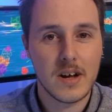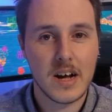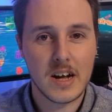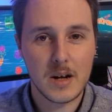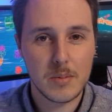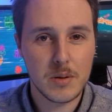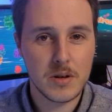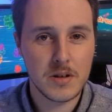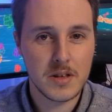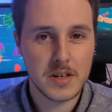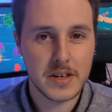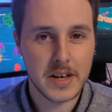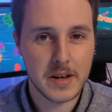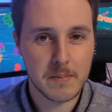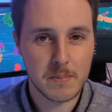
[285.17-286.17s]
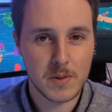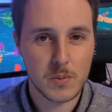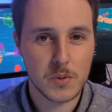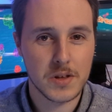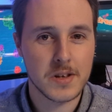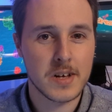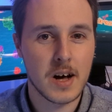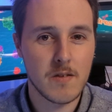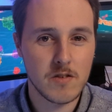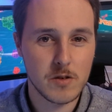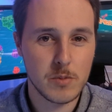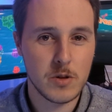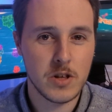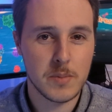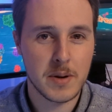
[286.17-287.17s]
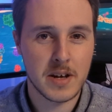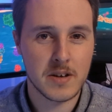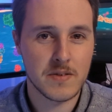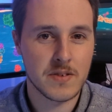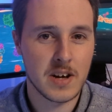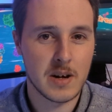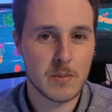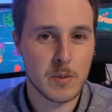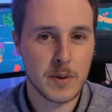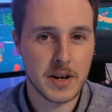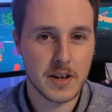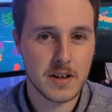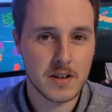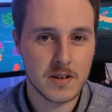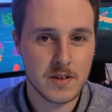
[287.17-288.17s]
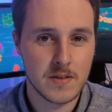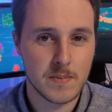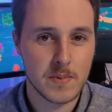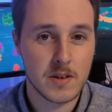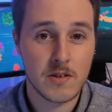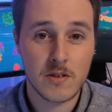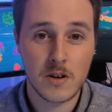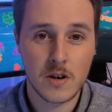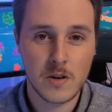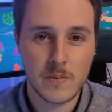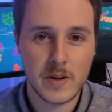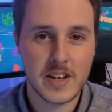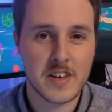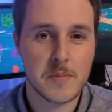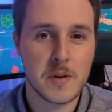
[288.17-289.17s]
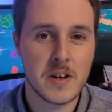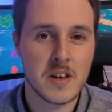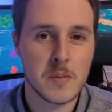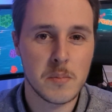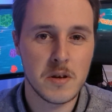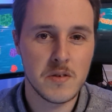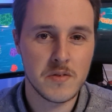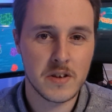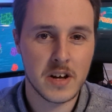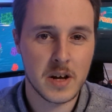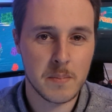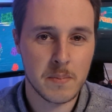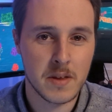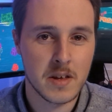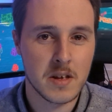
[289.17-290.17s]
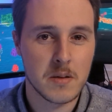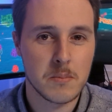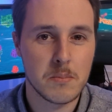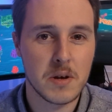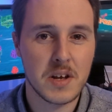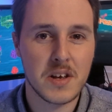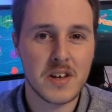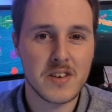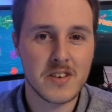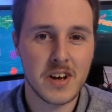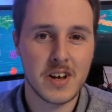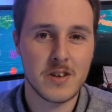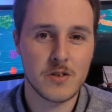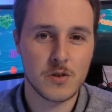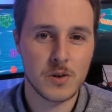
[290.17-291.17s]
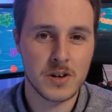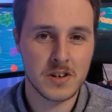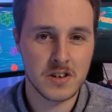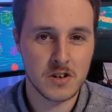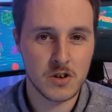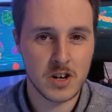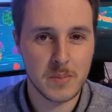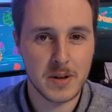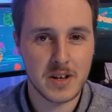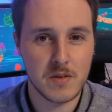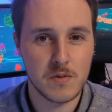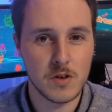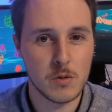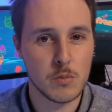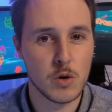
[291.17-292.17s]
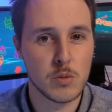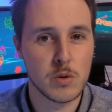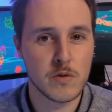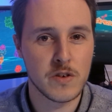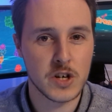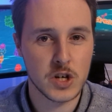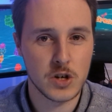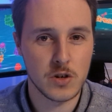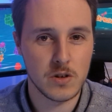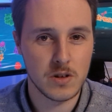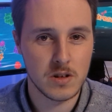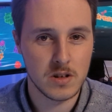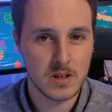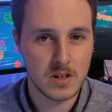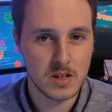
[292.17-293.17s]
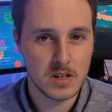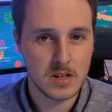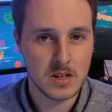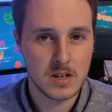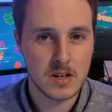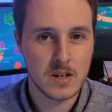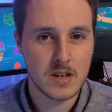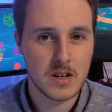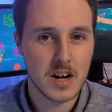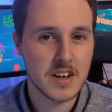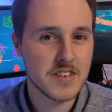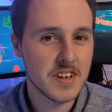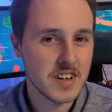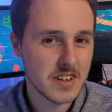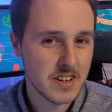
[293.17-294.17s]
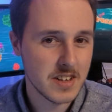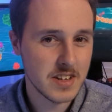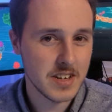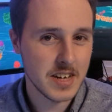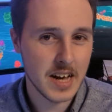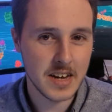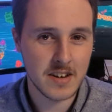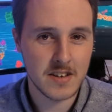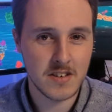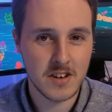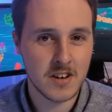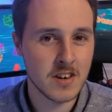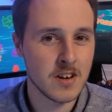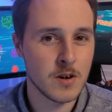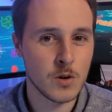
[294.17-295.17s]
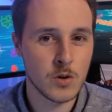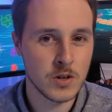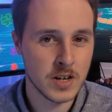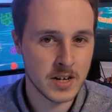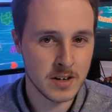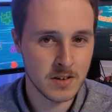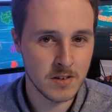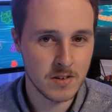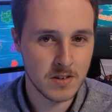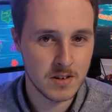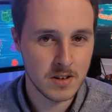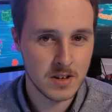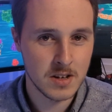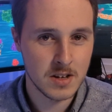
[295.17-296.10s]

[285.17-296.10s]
I uploaded the game with a comfortable amount of time remaining, so I spent a bit of time making a title screen to try to make it feel more professional. I technically hadn't done any all-nighters,